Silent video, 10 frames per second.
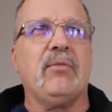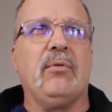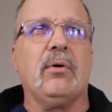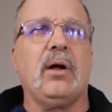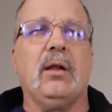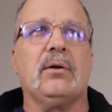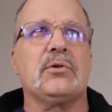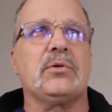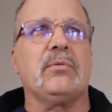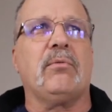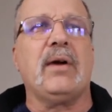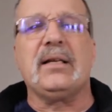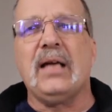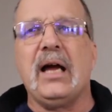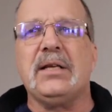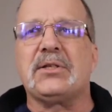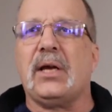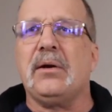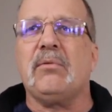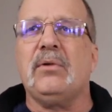full colors with the Red Knights,
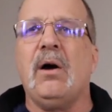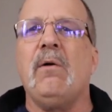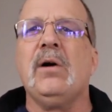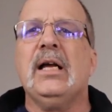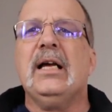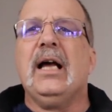I don't know,